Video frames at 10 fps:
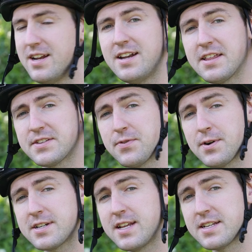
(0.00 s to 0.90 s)
Now this
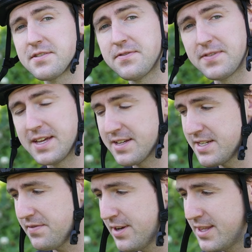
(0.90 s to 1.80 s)
fork does feel
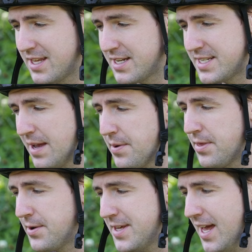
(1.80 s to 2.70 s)
different than a Zeb or
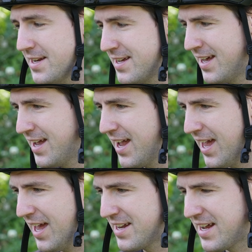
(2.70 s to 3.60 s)
38.
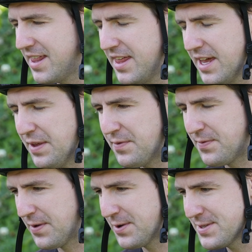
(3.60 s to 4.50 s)
And I think at
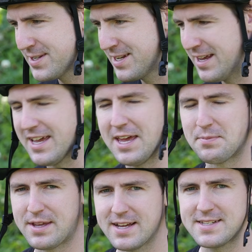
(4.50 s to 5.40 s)
first,
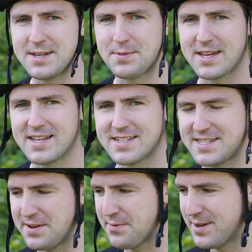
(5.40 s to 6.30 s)
again, because something is
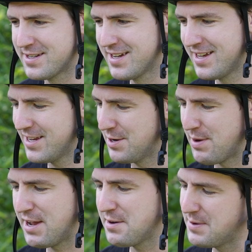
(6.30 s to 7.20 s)
different, your
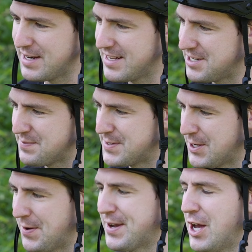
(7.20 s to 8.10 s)
mind immediately jumps to
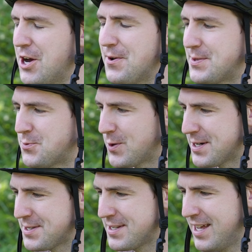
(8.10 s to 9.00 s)
going, oh, it's
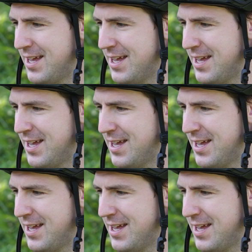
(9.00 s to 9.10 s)
worse.